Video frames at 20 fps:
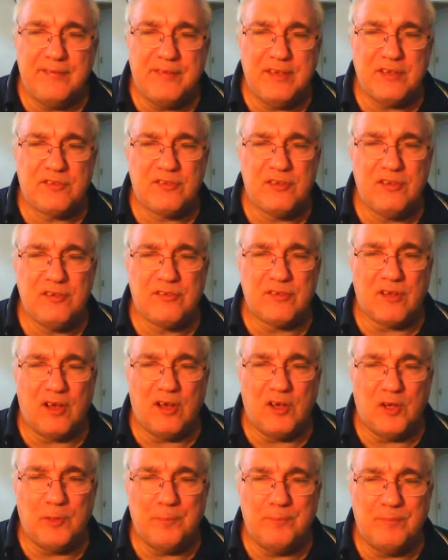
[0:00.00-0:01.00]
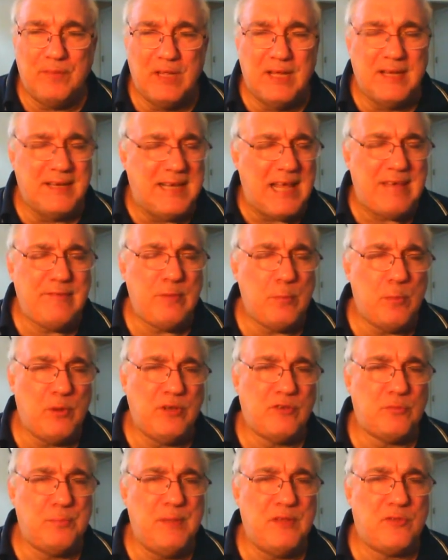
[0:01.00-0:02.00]
This is Davey
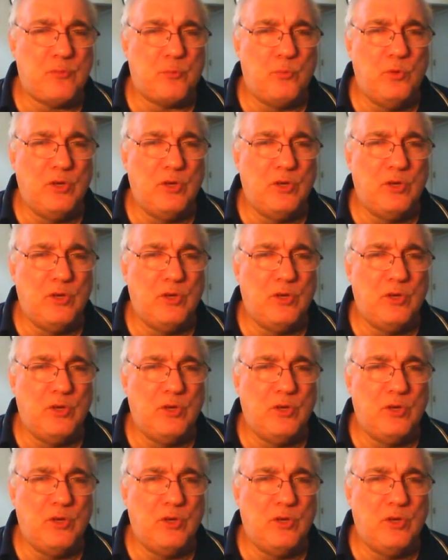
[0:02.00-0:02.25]
Boy Smith